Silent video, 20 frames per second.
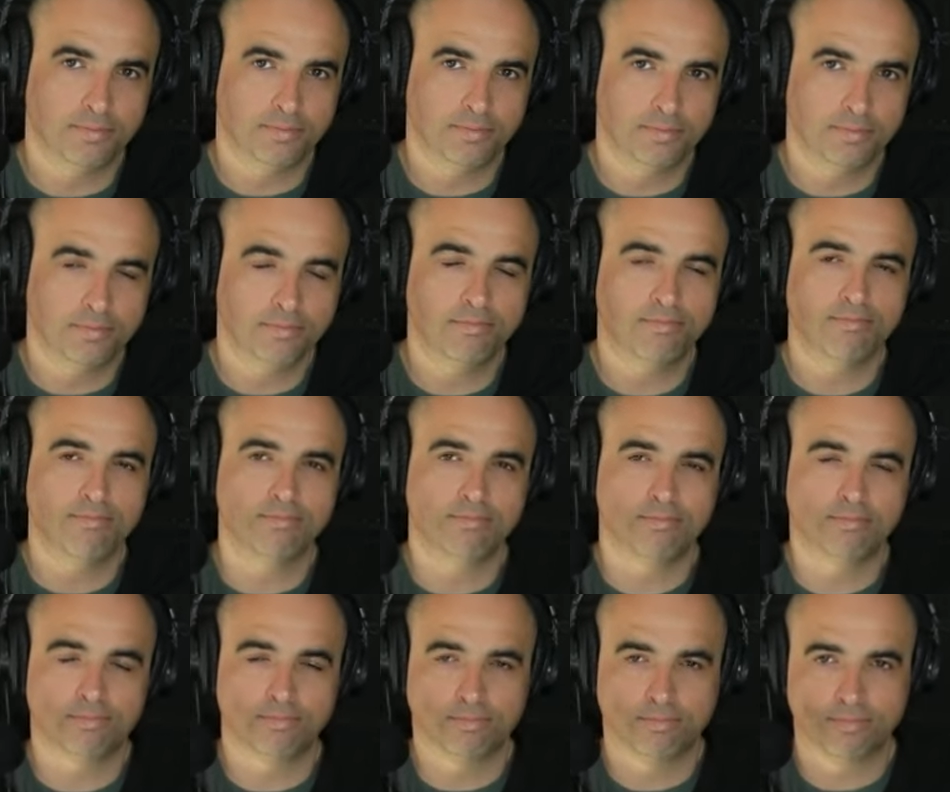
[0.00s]

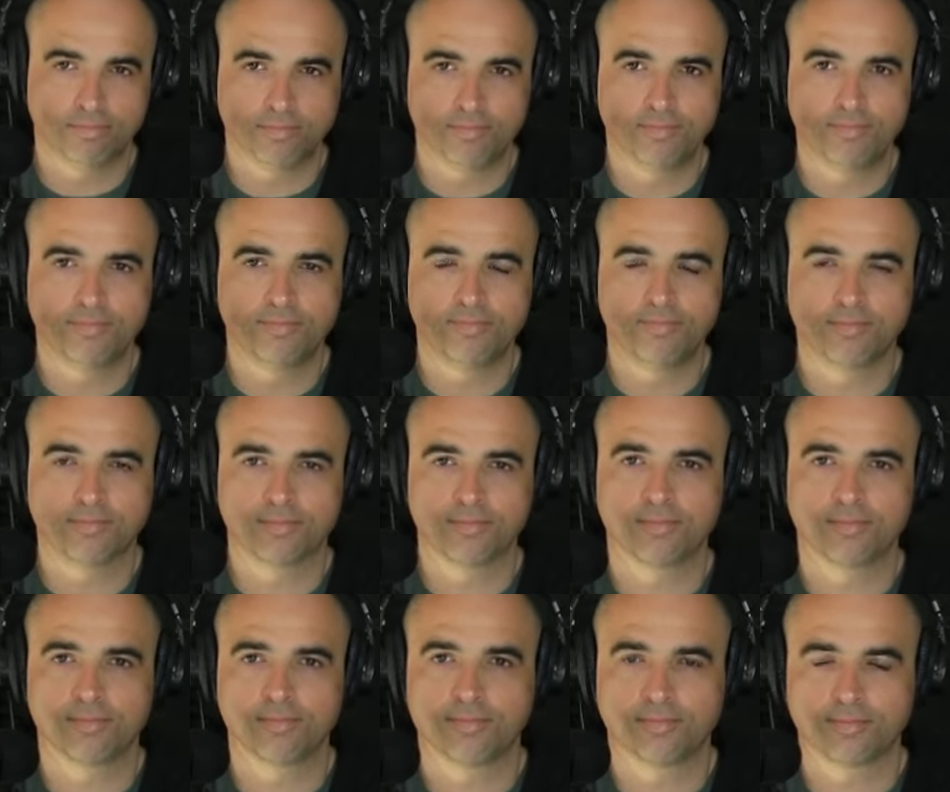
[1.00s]

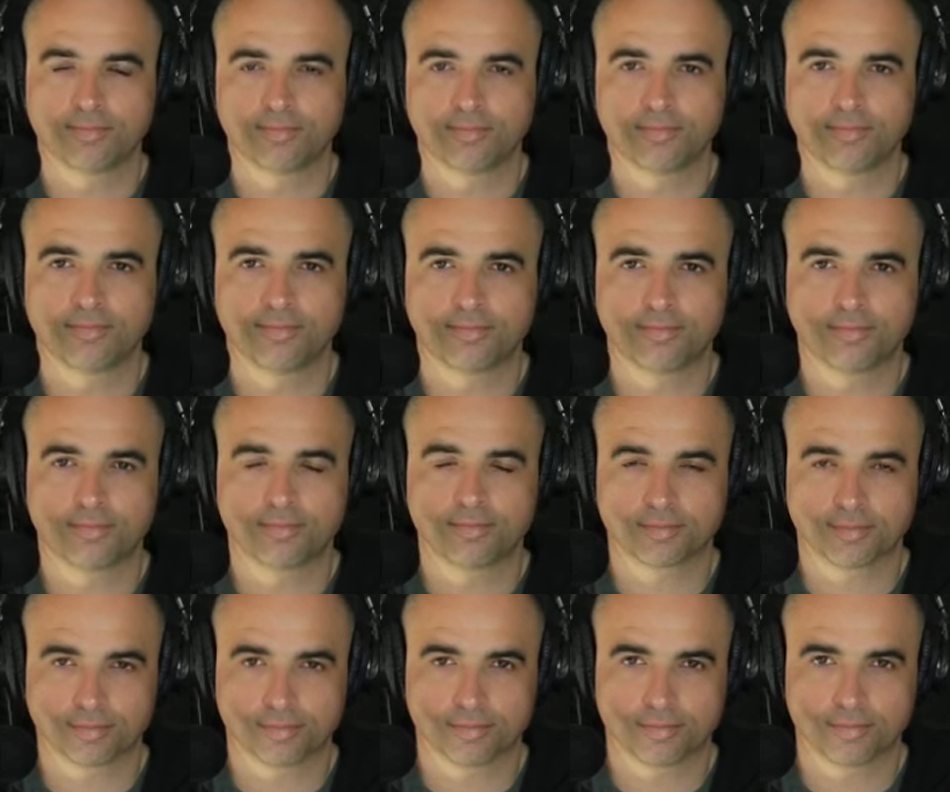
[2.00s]

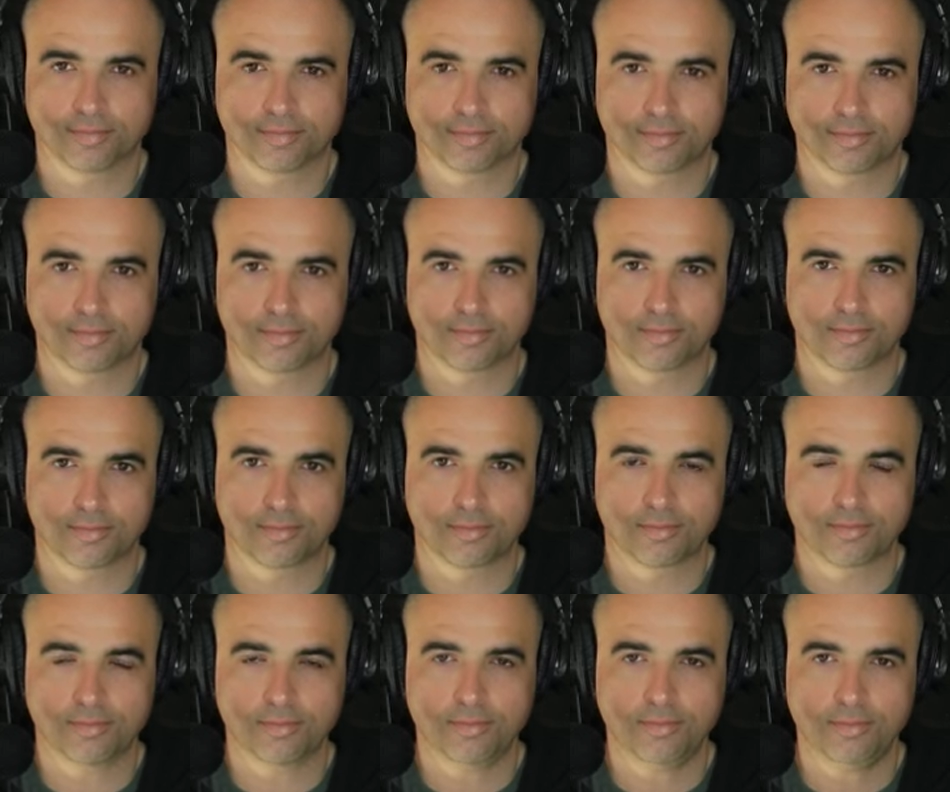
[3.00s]

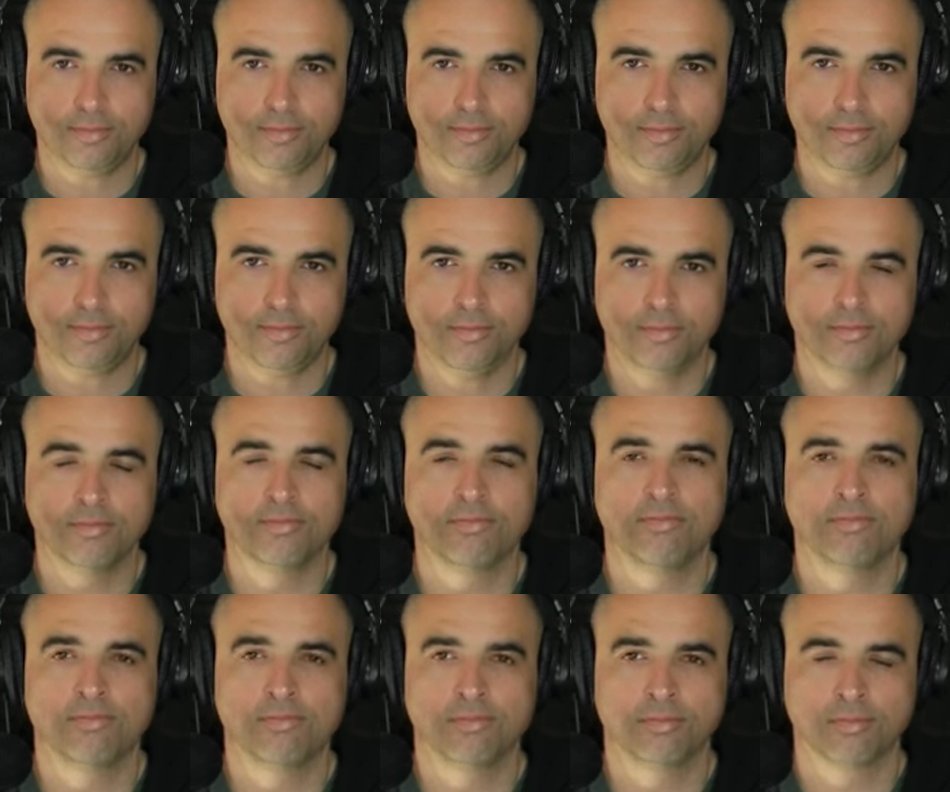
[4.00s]

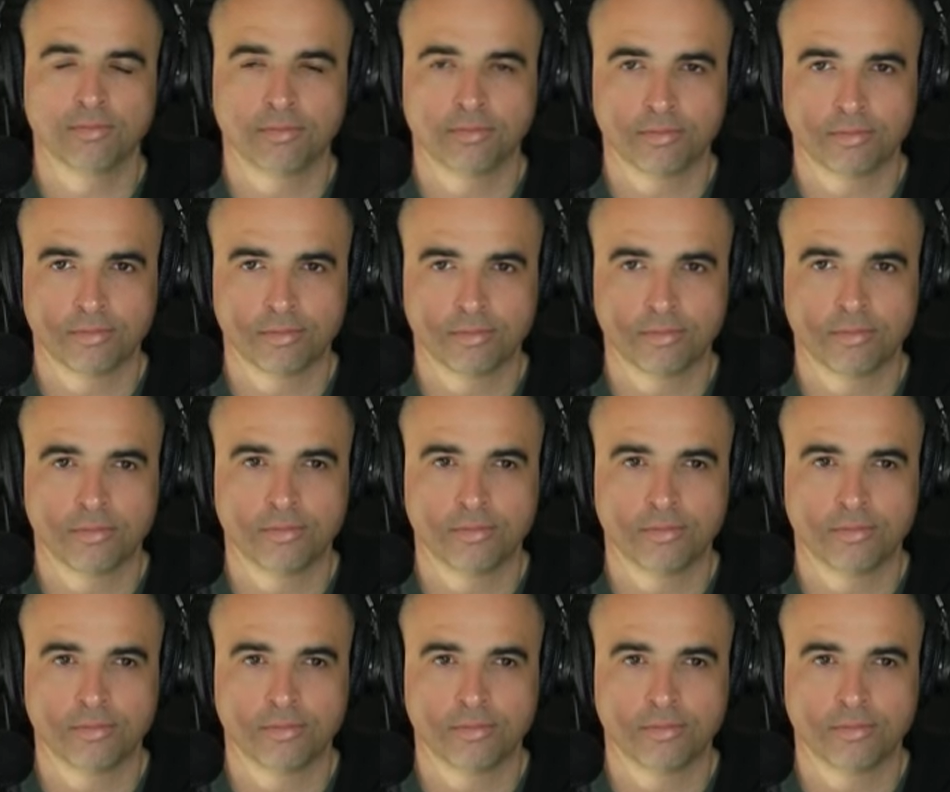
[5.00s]
(not speaking)